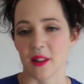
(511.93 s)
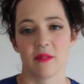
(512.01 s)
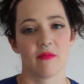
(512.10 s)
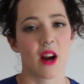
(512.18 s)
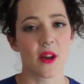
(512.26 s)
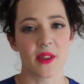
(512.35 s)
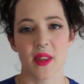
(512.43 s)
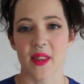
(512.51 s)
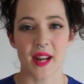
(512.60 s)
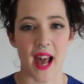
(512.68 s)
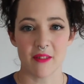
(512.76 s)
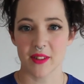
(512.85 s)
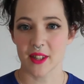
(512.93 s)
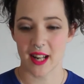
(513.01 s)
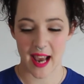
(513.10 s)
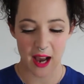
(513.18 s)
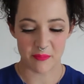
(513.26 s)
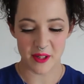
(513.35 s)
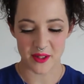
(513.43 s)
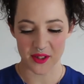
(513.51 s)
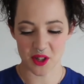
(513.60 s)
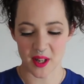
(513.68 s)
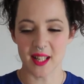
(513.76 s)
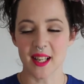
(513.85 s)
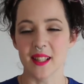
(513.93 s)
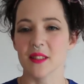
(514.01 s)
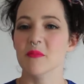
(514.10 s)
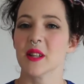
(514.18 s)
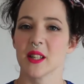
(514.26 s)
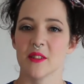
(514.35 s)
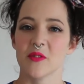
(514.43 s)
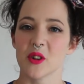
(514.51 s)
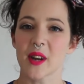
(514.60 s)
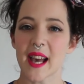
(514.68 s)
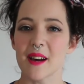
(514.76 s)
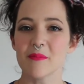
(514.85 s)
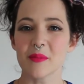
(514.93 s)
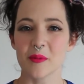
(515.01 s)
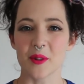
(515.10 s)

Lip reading: And rather than have it happen straight in the middle of your camp,